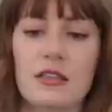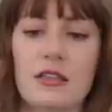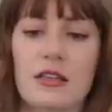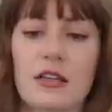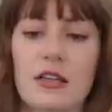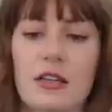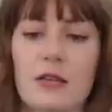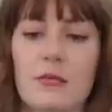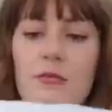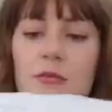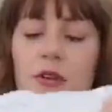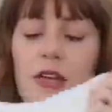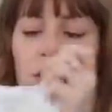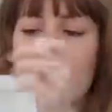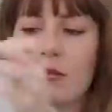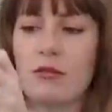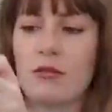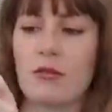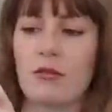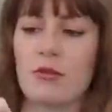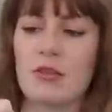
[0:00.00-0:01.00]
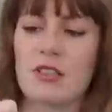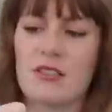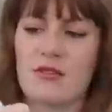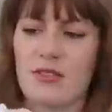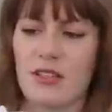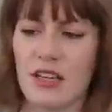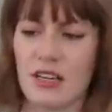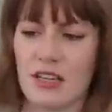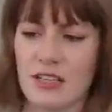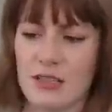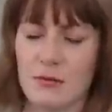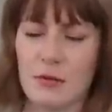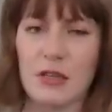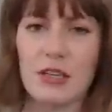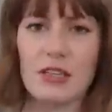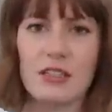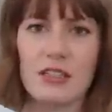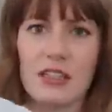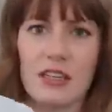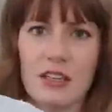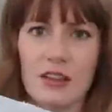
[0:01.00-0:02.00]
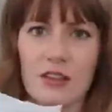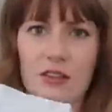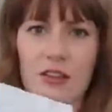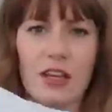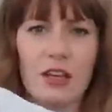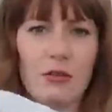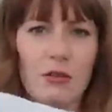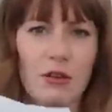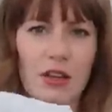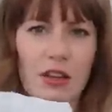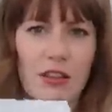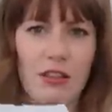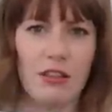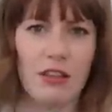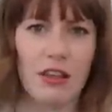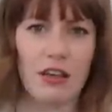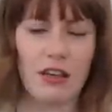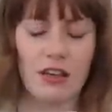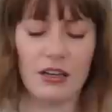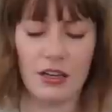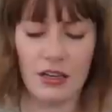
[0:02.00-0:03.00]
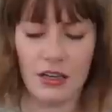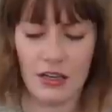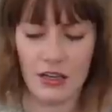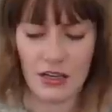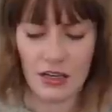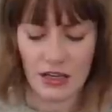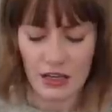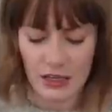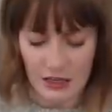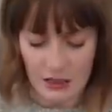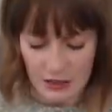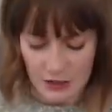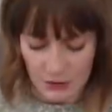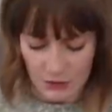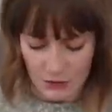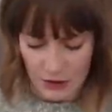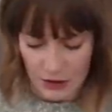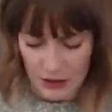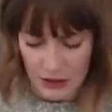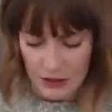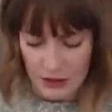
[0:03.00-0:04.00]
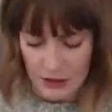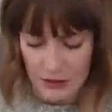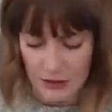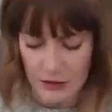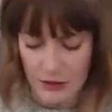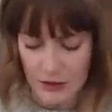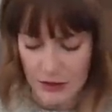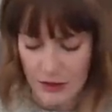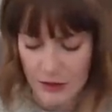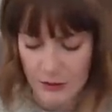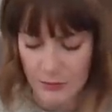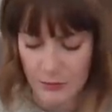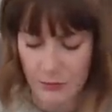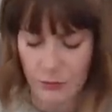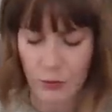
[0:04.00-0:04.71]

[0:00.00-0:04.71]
um, and the reason for that is because again they're like really thin and you can um,